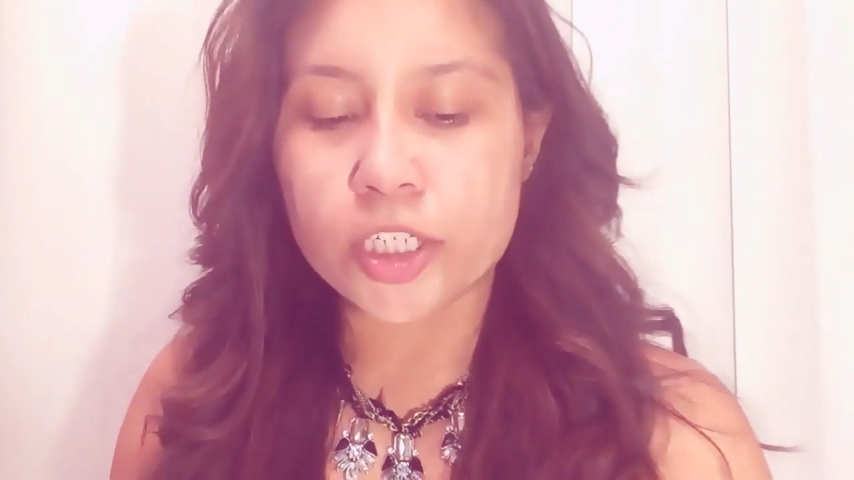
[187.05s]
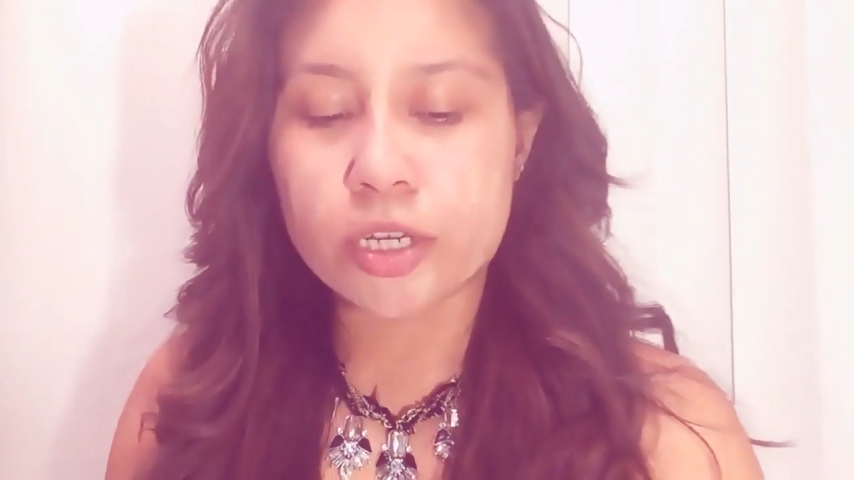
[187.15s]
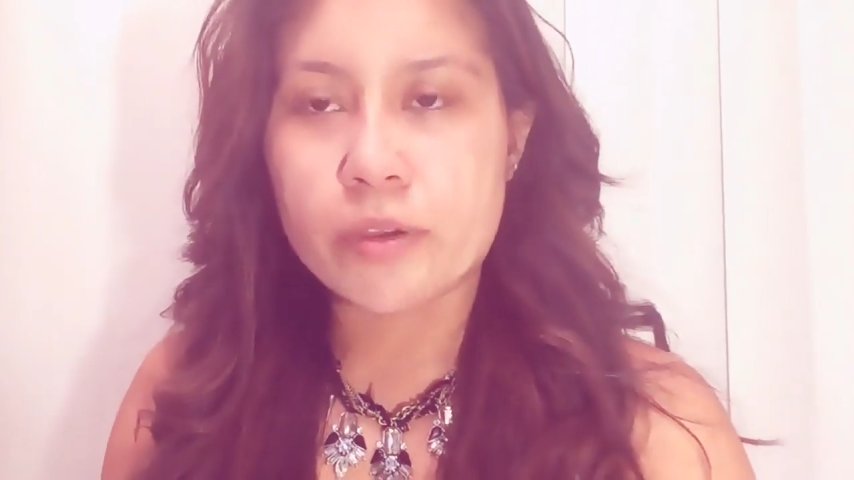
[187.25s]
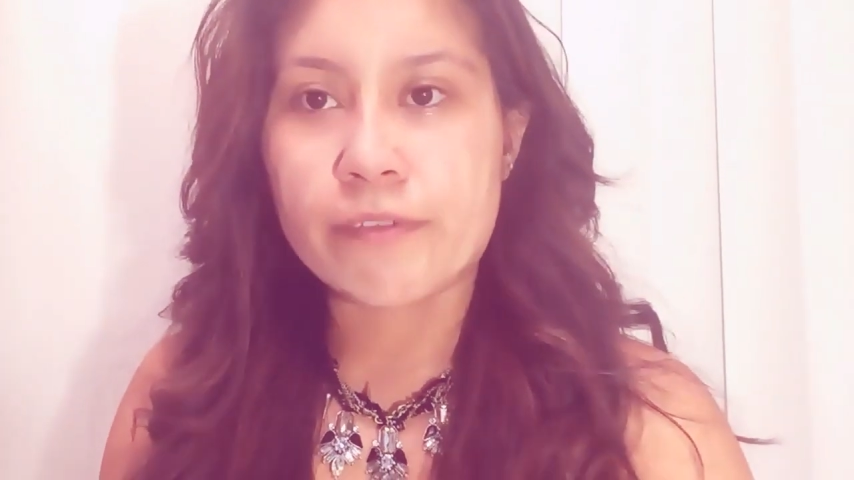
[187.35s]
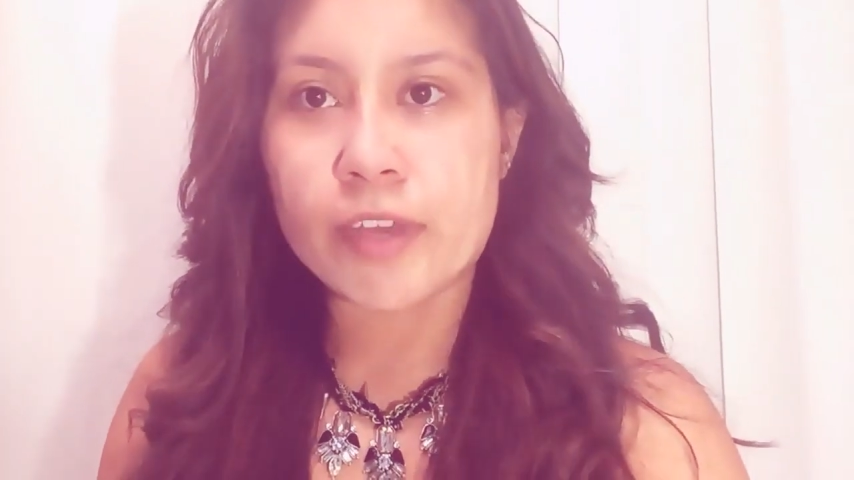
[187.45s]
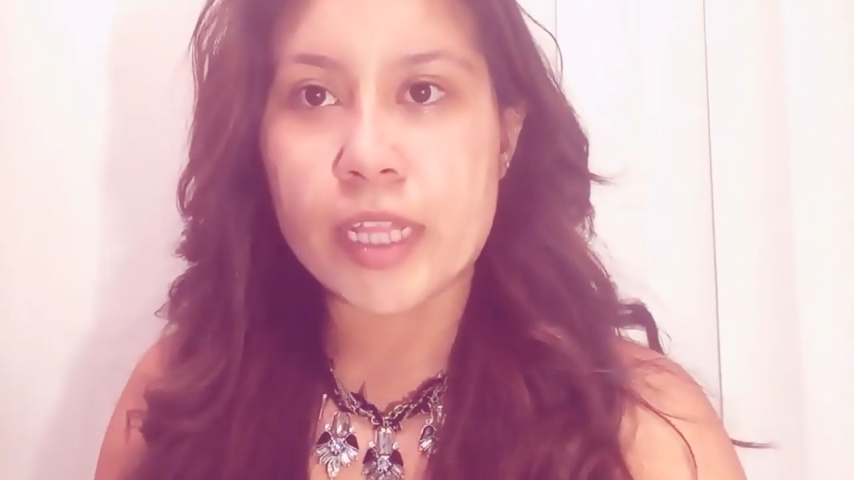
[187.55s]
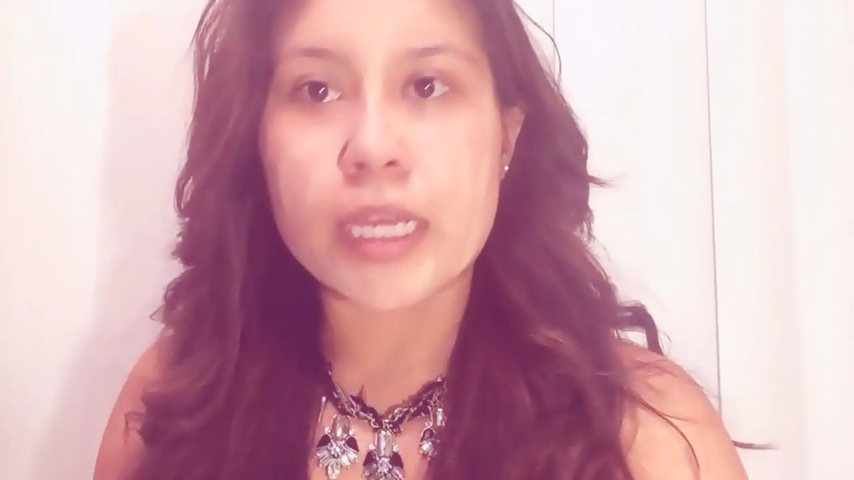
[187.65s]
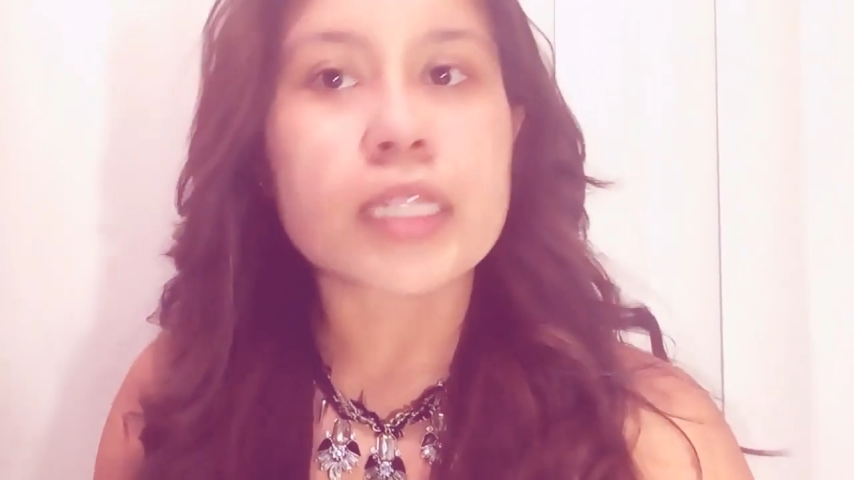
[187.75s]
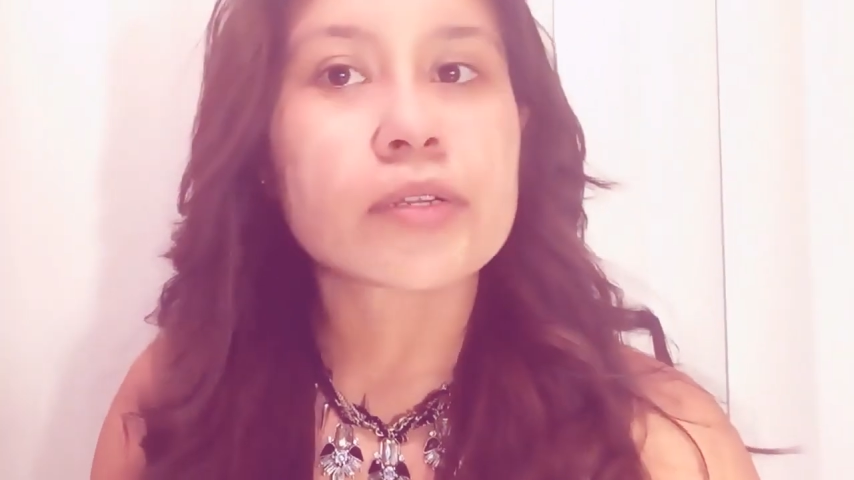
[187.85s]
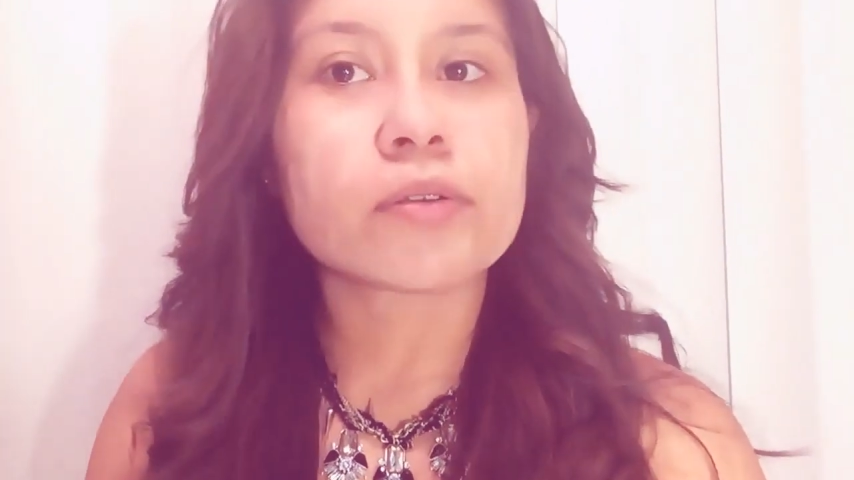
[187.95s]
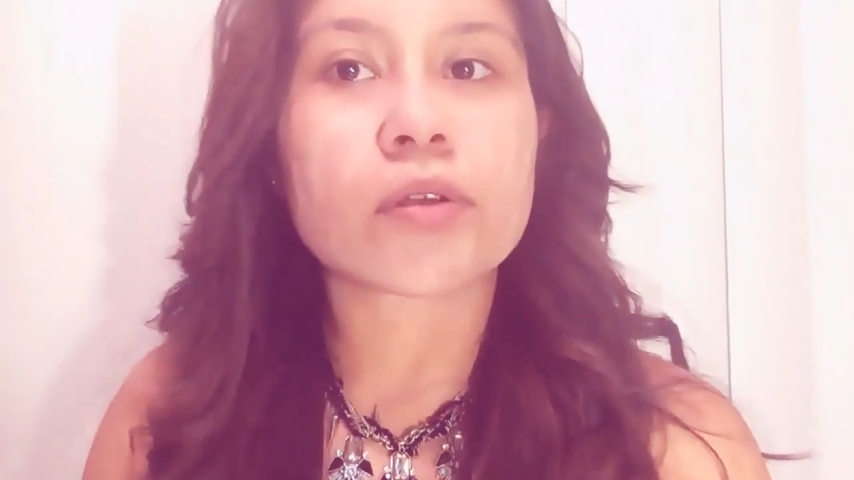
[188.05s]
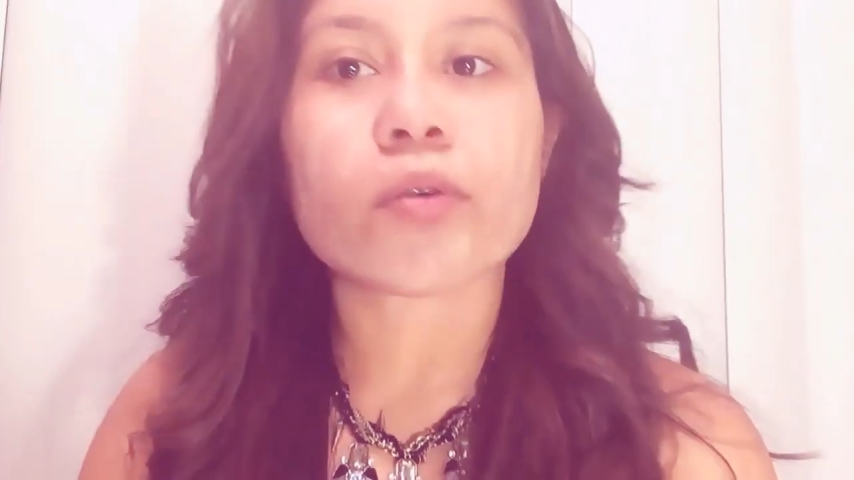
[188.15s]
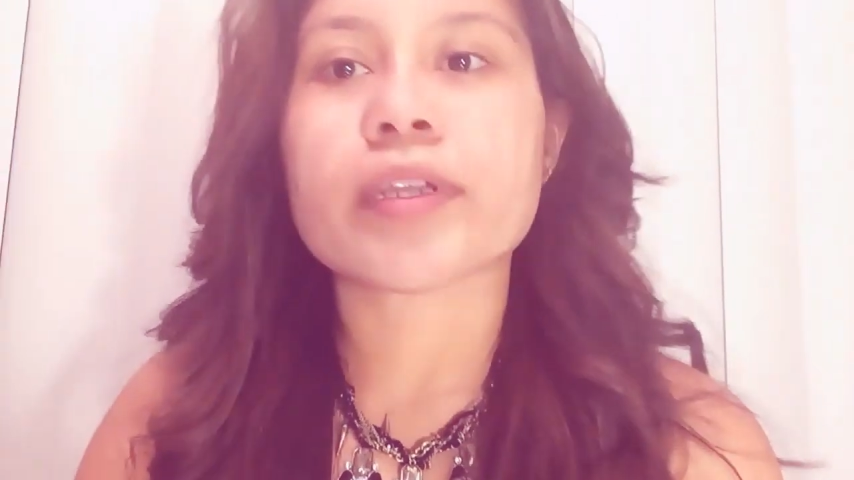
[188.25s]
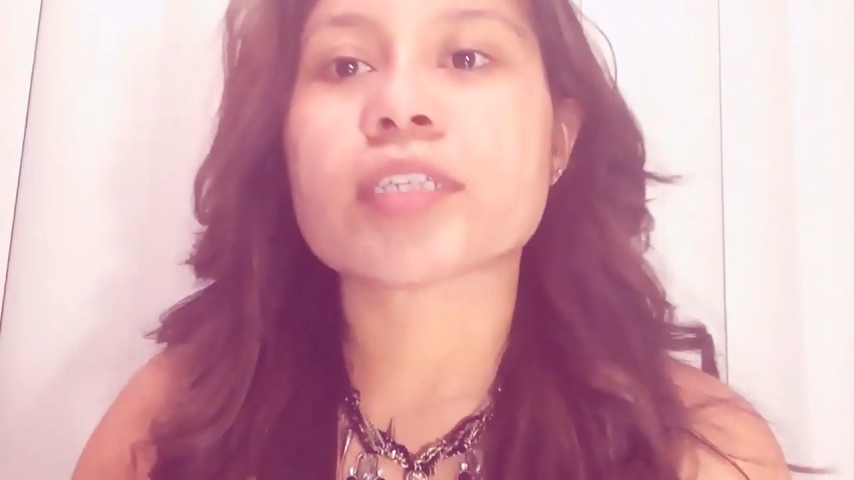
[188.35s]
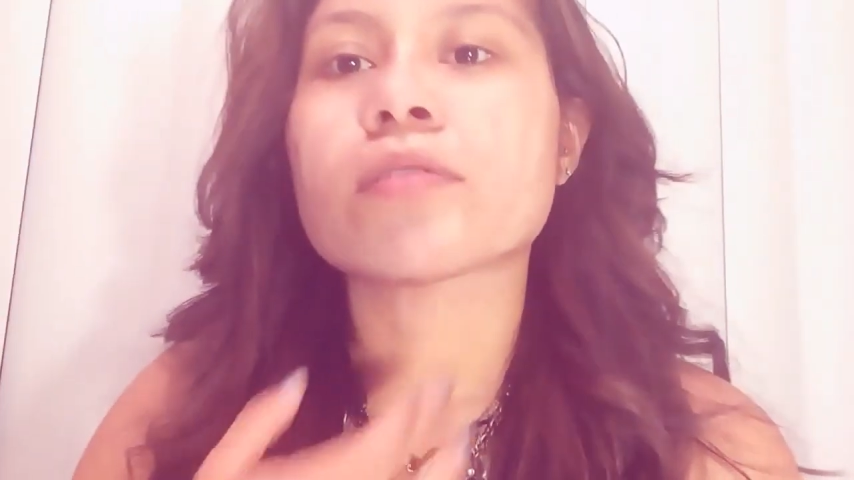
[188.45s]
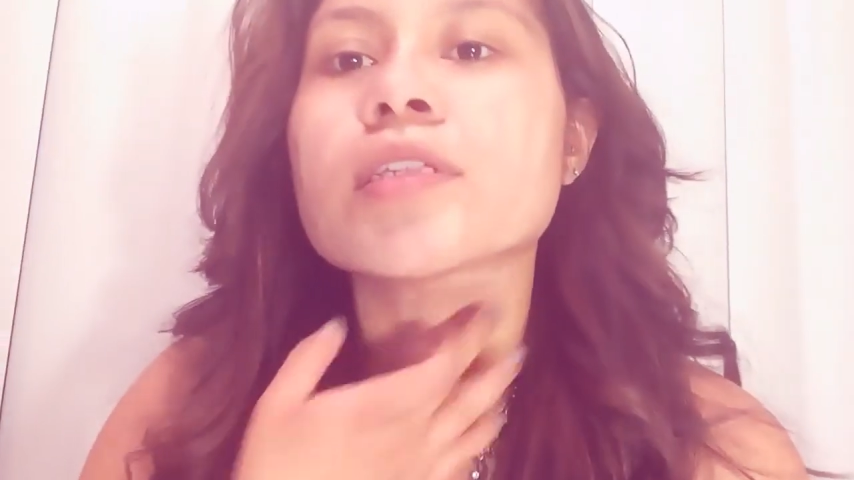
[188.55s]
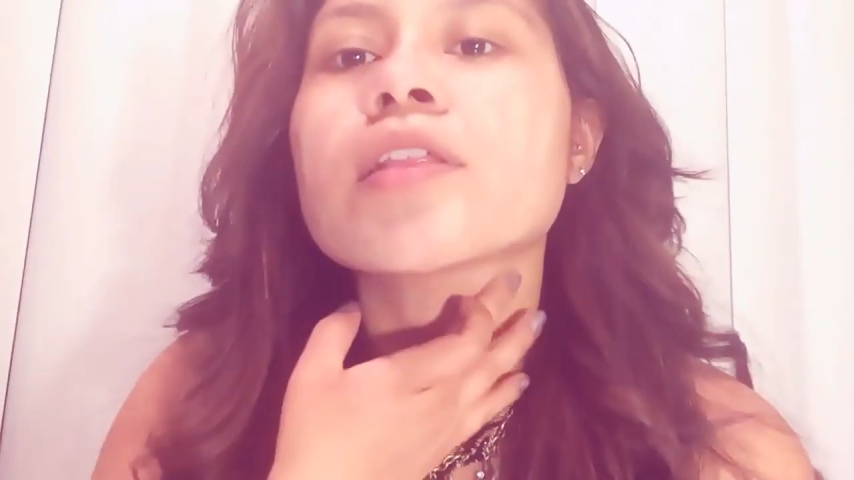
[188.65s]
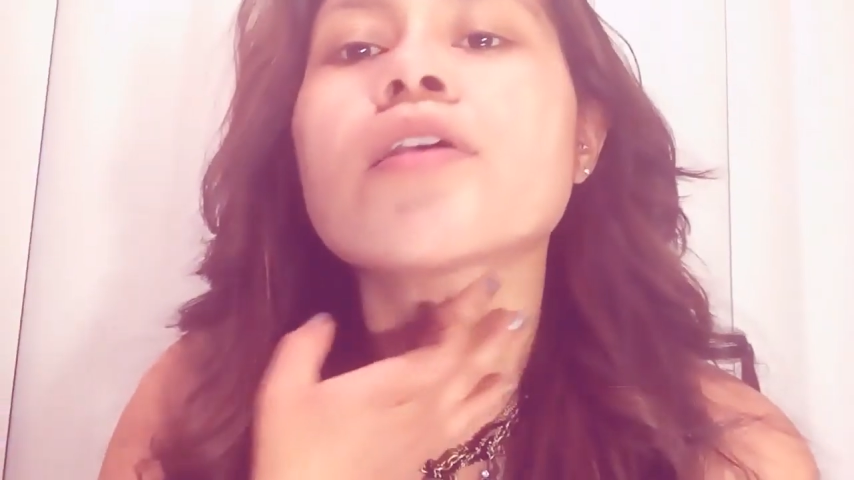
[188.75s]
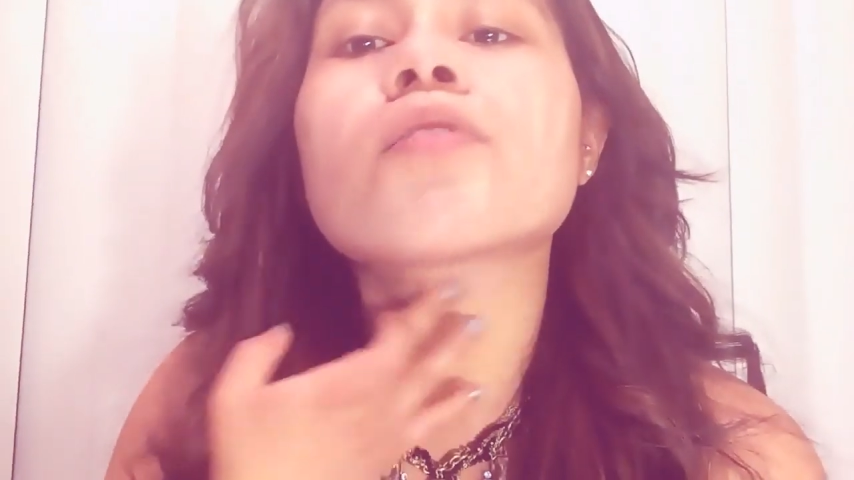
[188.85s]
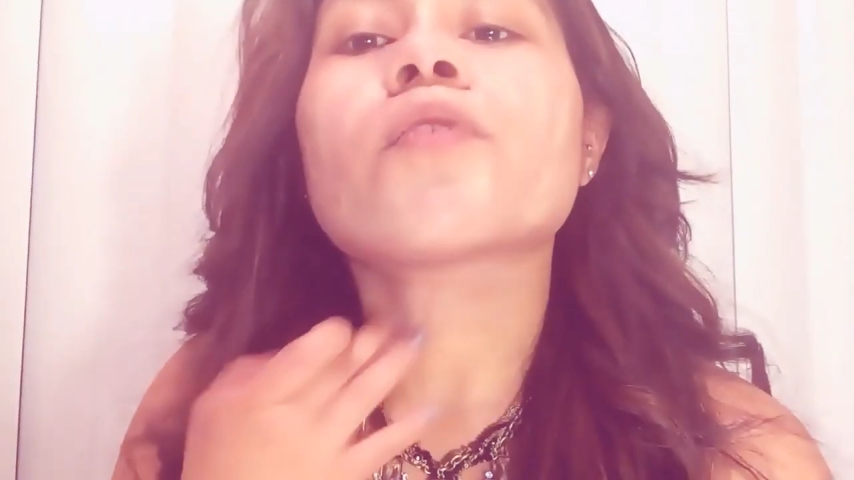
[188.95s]
I feel like a little always goes a
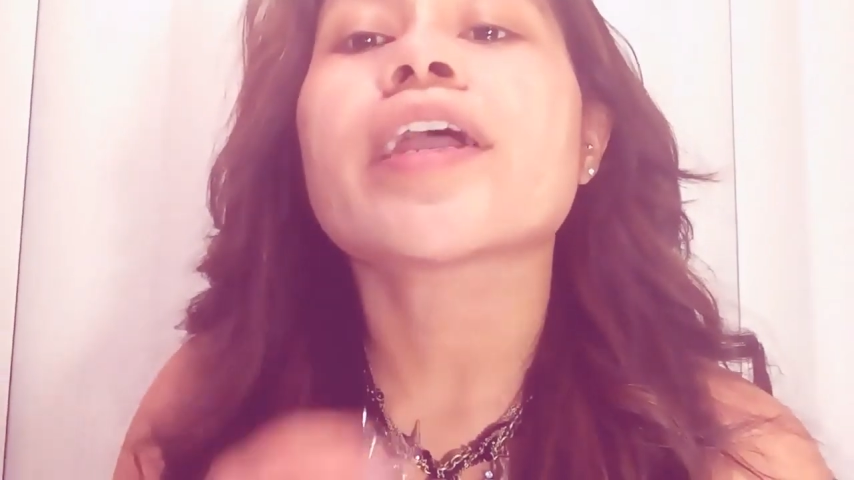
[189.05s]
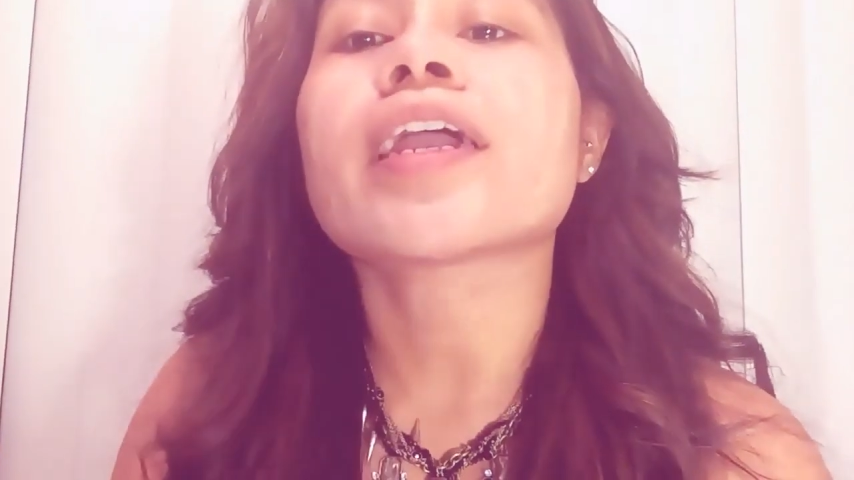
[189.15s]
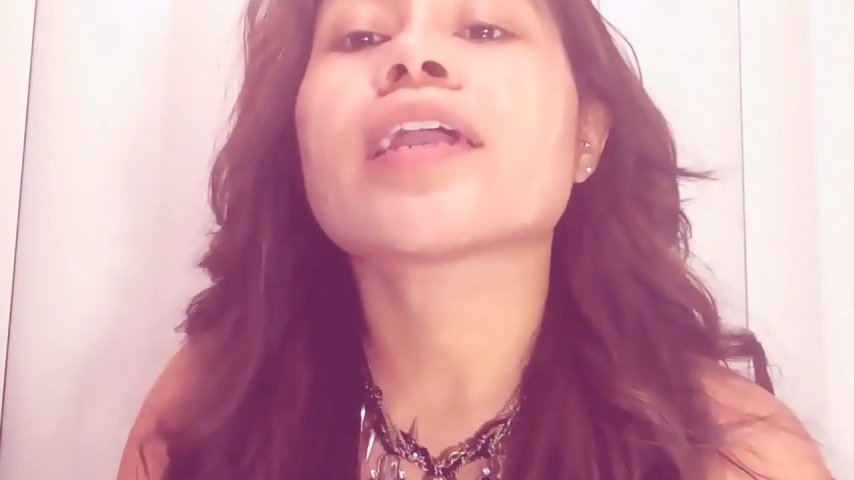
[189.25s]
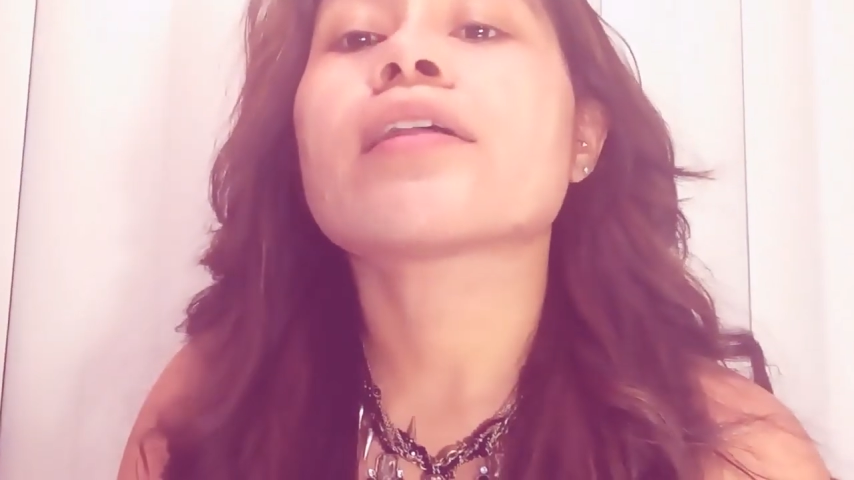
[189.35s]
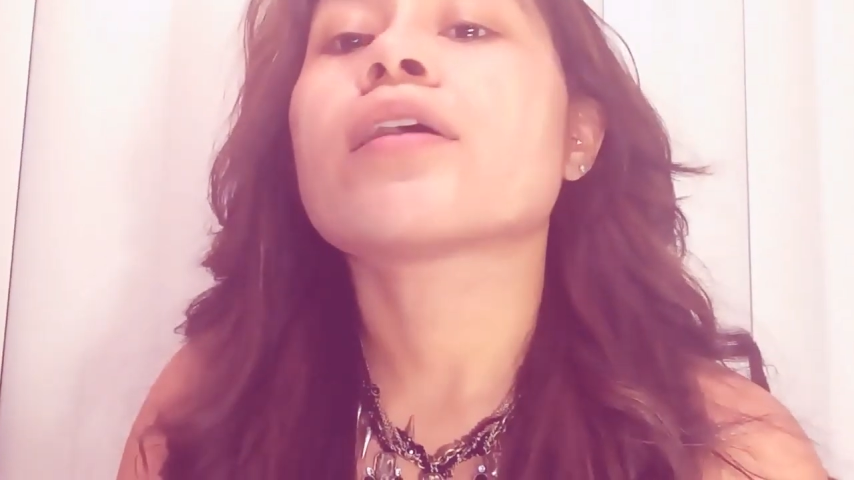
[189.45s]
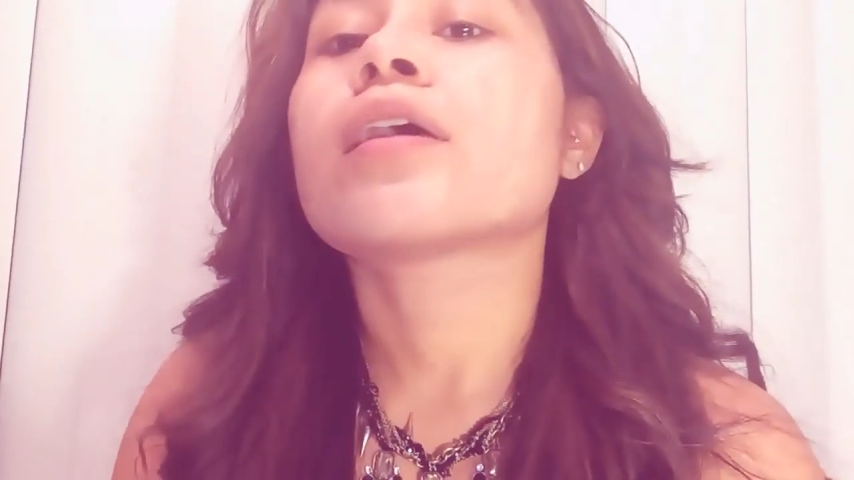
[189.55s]
long way.